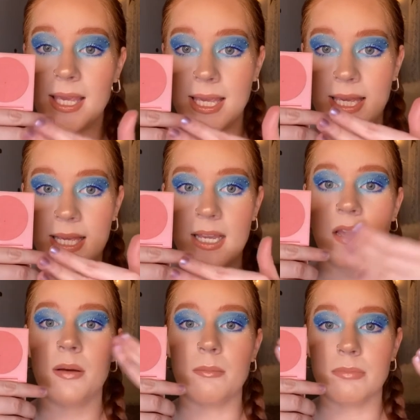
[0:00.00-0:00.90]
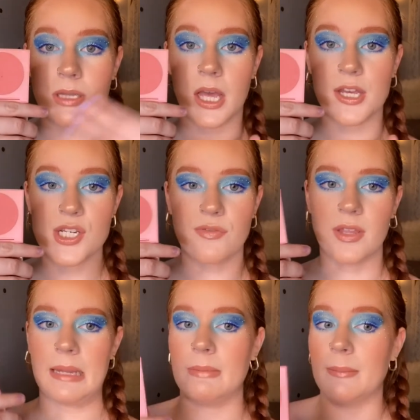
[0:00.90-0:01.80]
pink blush for
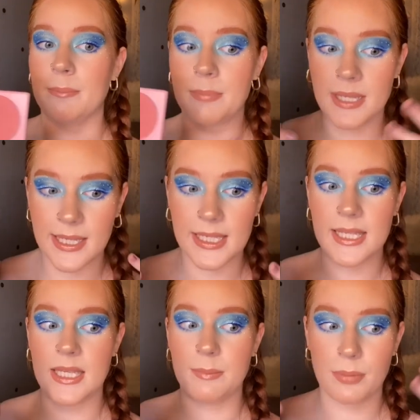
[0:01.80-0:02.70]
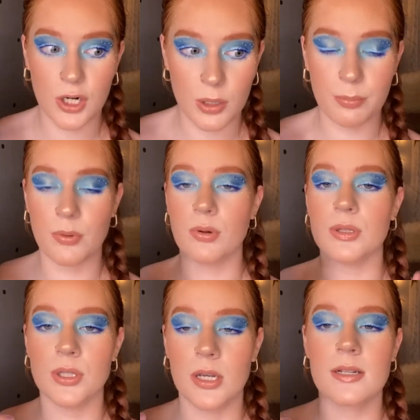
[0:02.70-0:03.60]
like my pinky purple
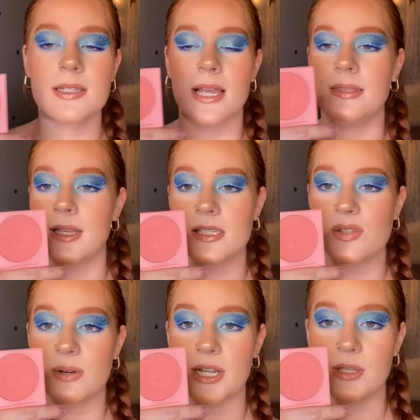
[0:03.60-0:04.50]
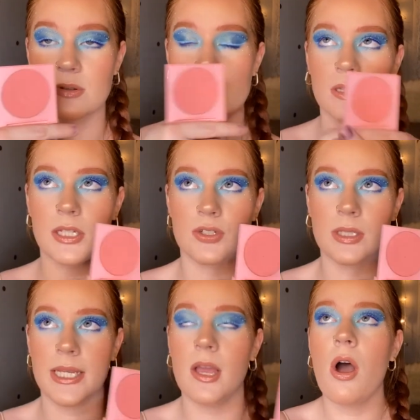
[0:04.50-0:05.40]
looks, and this is what I use
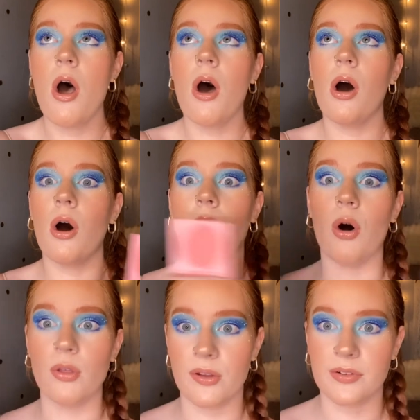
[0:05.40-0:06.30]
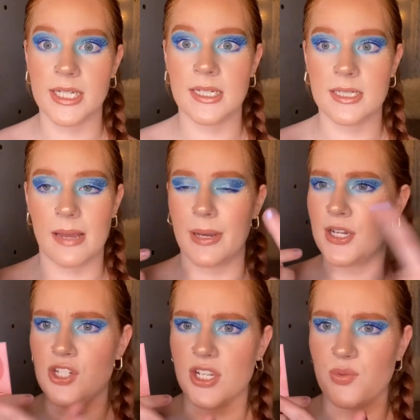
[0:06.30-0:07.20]
literally all the freaking time. I
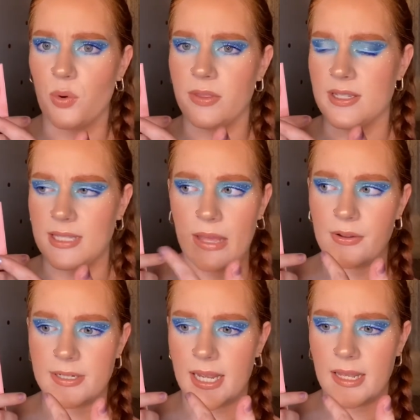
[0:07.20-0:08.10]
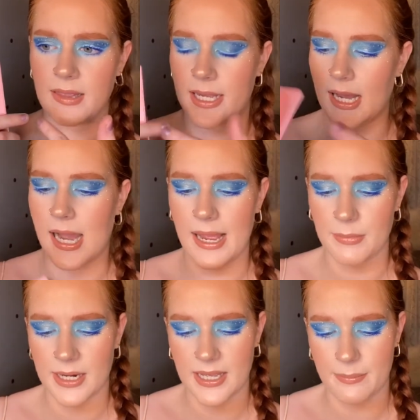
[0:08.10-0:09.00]
just wore this the other day. Like, I'm
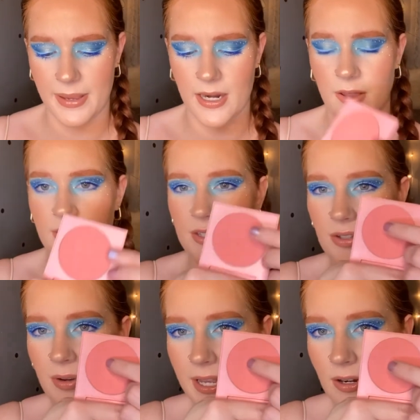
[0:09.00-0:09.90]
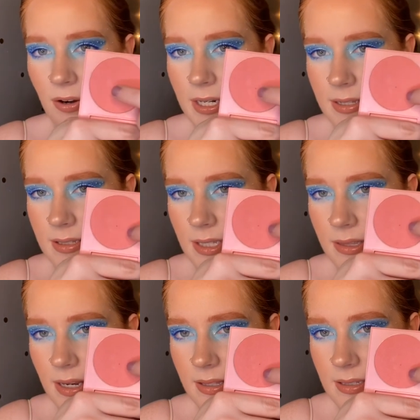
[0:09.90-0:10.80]
gonna hit pan on this soon. I can already see
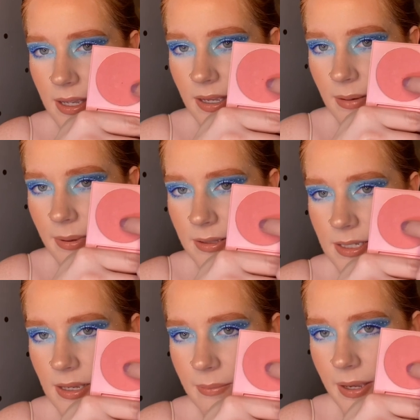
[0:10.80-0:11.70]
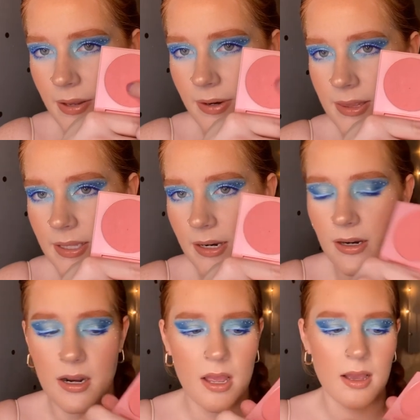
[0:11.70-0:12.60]
that it's like about to hit pan right there.
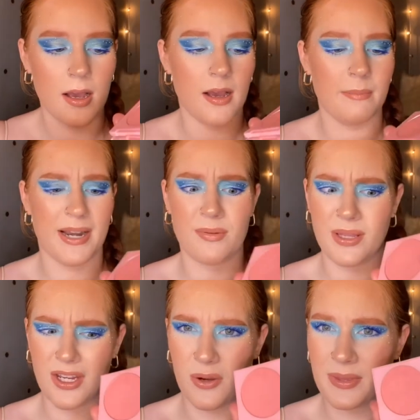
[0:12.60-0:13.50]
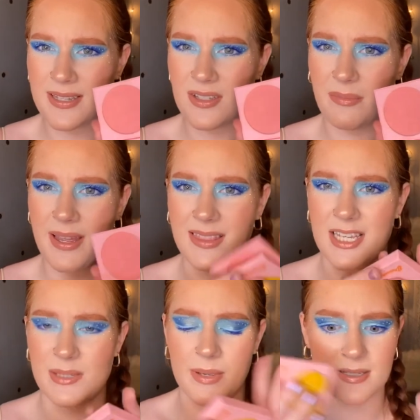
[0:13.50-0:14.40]
And I really hope they still make
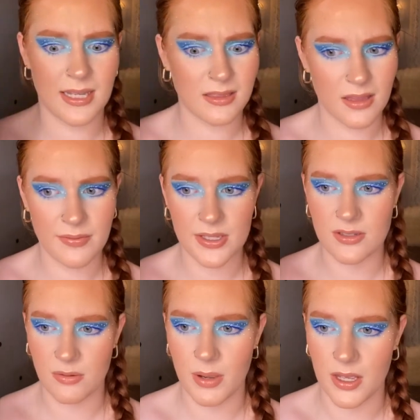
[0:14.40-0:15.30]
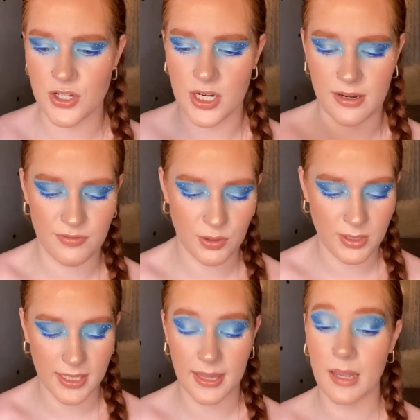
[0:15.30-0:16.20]
this because I love it so much. And if you
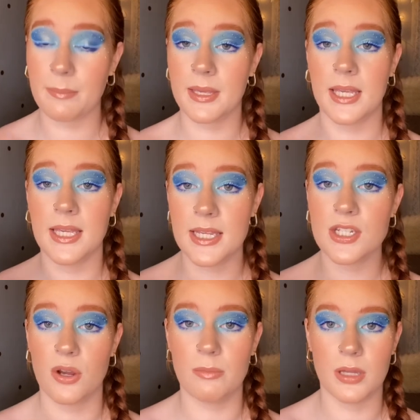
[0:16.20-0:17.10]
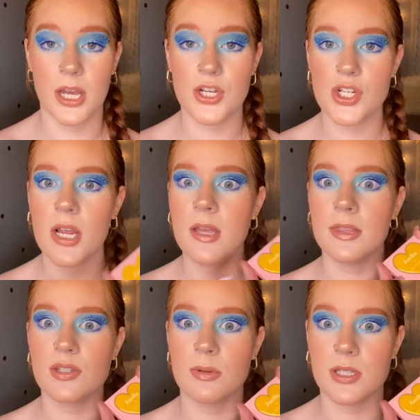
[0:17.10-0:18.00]
need like a pinky tone blush,
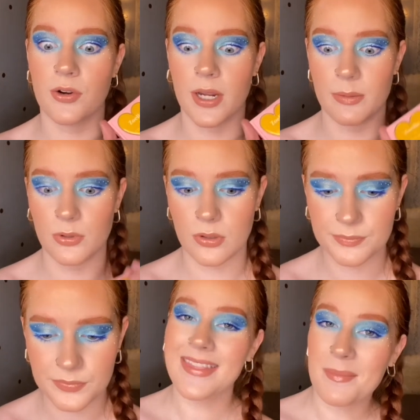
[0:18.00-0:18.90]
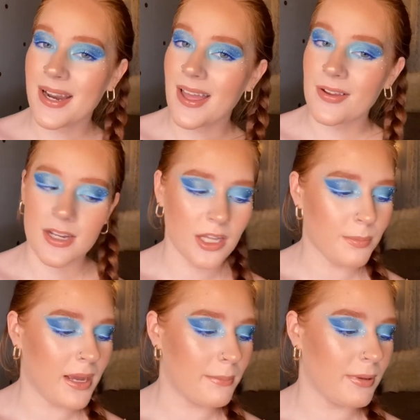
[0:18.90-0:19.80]
this one's incredible. And then my other
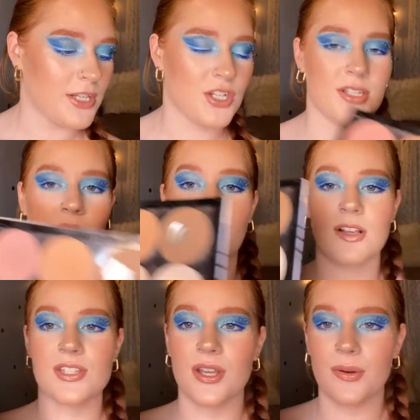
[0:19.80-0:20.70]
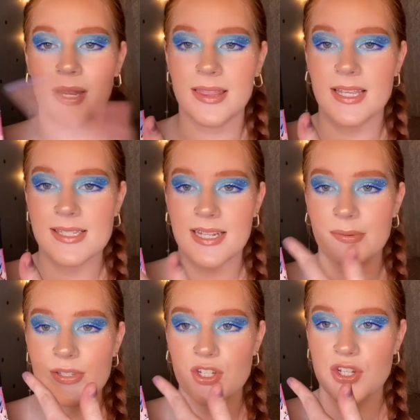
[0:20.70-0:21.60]
Colourpop blushes are also in this that I
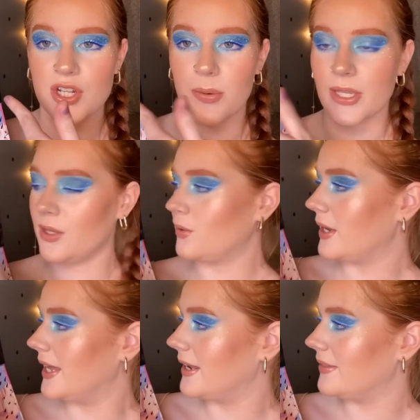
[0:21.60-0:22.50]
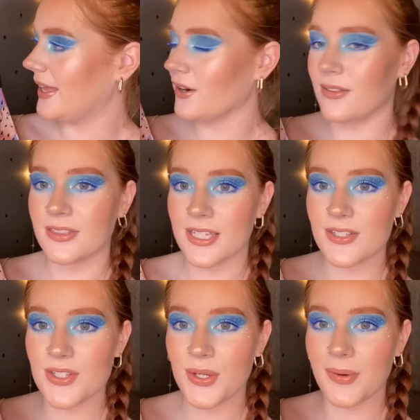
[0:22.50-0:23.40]
was just showing you, and they are
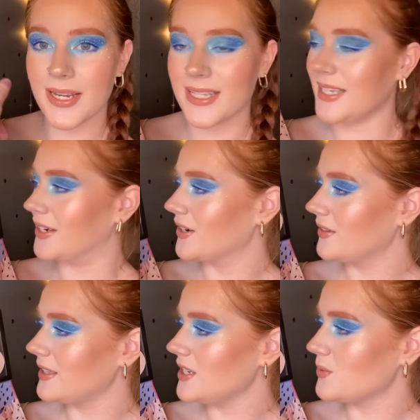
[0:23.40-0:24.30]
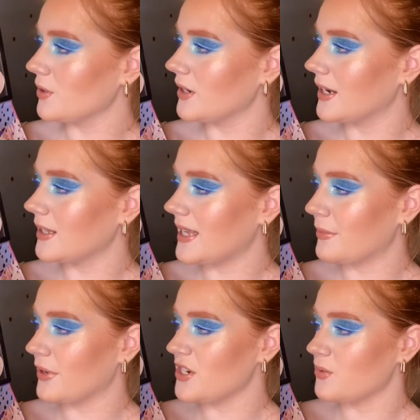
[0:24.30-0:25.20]
these two right here. These were in
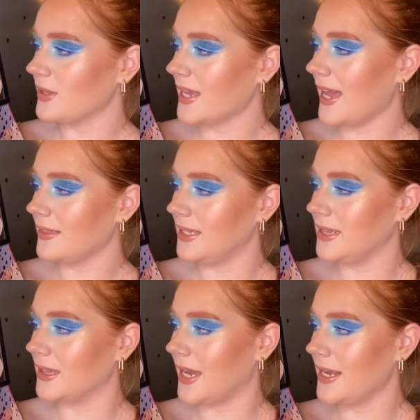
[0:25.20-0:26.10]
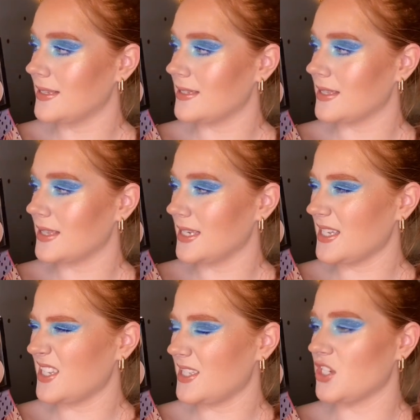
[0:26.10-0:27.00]
collaboration with Kathleen Lights. This
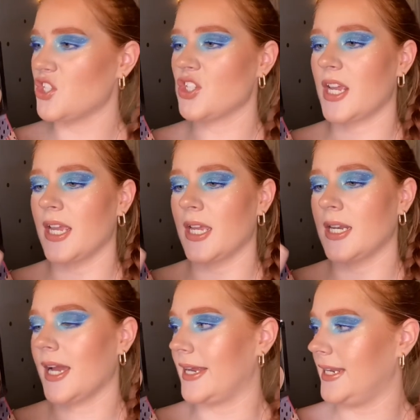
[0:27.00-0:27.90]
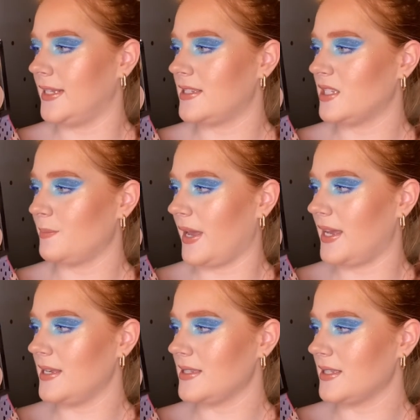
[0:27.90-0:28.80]
is the shade I Need
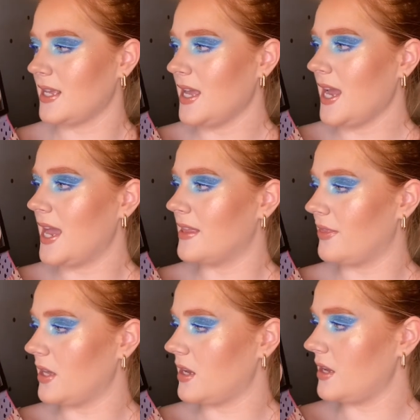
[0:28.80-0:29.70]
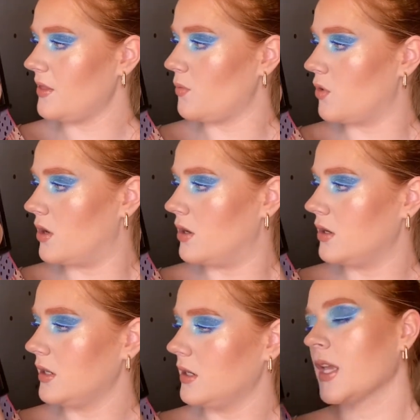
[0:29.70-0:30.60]
Space, and then the other
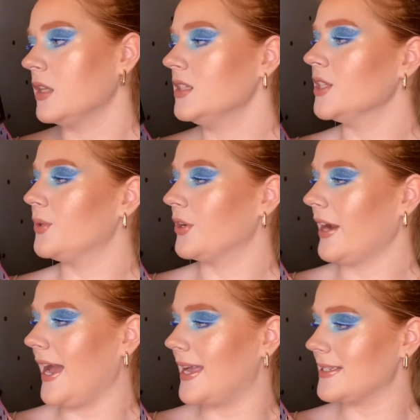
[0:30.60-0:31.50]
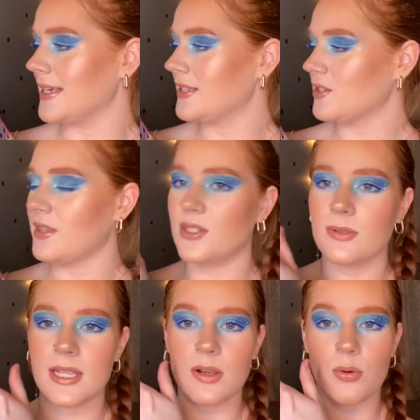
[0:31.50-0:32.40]
one, Lunar Has It. So this
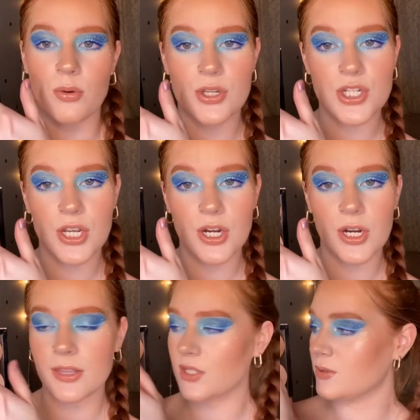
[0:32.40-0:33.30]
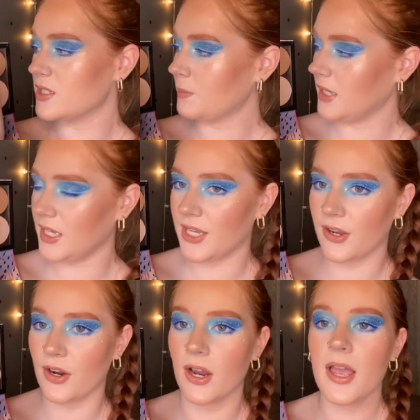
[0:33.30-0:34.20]
one's like orangier, this one's
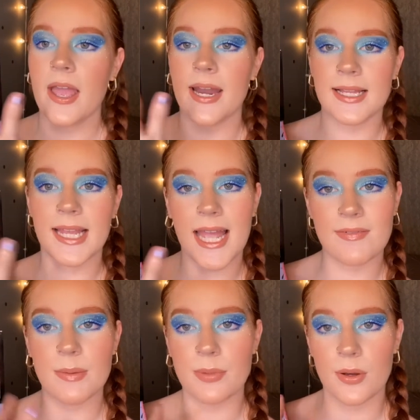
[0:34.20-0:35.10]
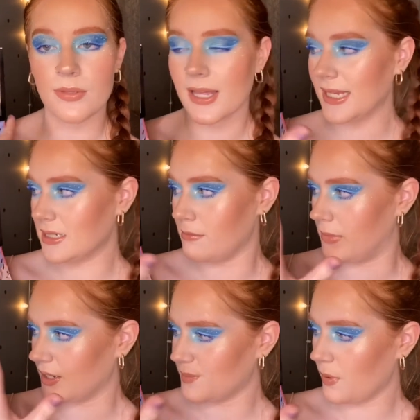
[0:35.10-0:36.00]
pinkier, and I like having both. I like to
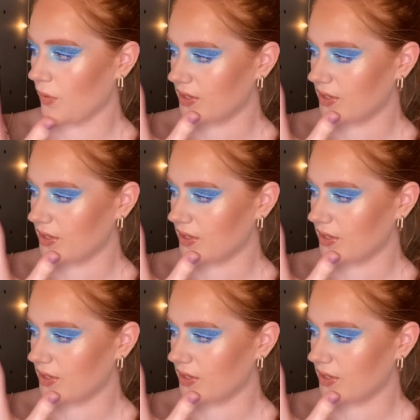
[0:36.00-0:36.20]
mix both